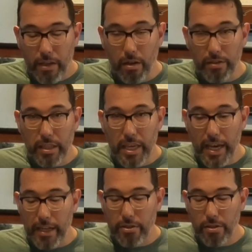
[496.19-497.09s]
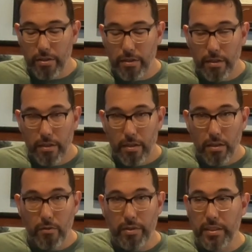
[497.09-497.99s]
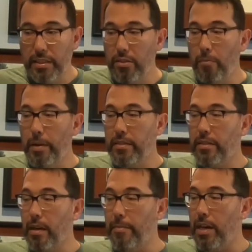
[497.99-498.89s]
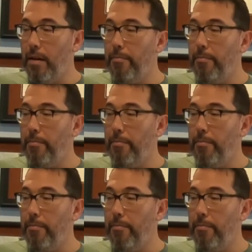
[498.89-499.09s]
onto the edge with 16-note buzzes coming up.